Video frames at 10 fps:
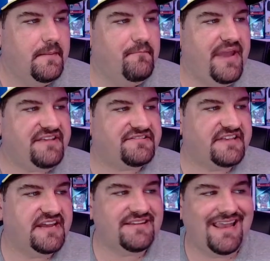base
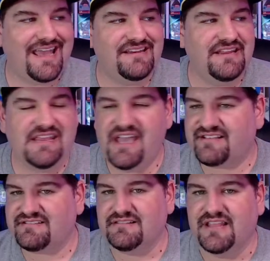set and
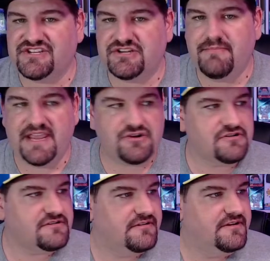EX Legend
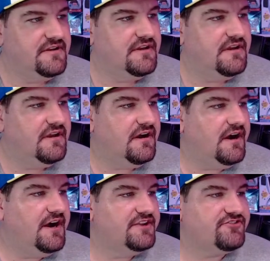Maker.
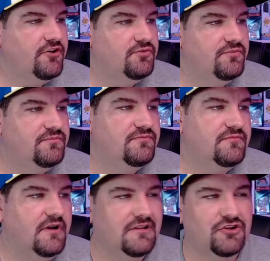So
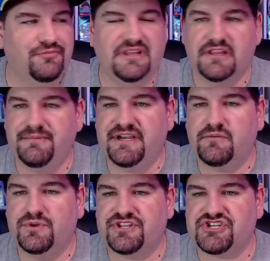a little bit limited
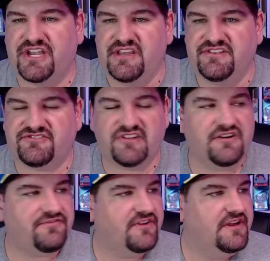with the Chinese
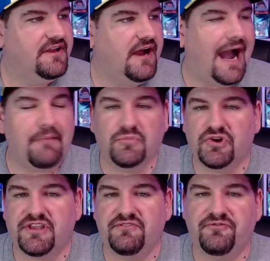stuff. I'm
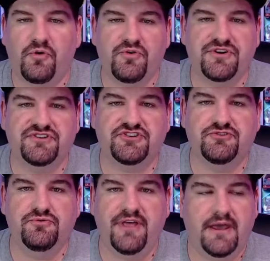looking forward
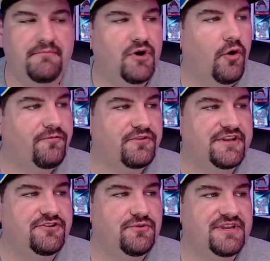to them hopefully
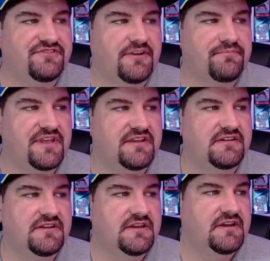doing something
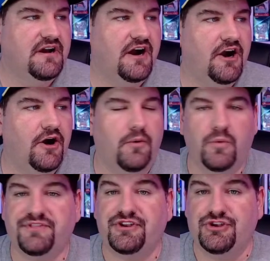
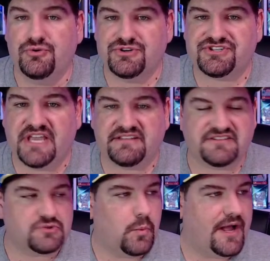with the newer sets
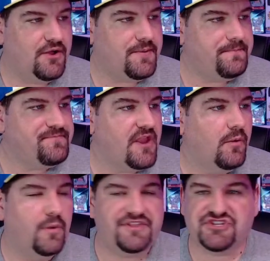as well
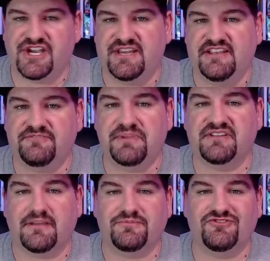with Chinese,
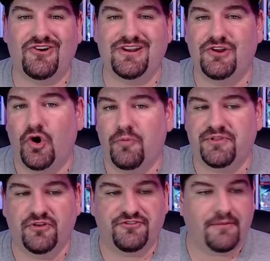because I'm starting to open
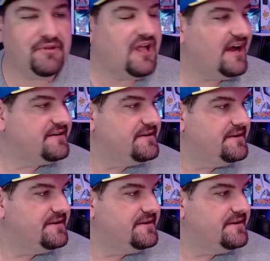those up a lot.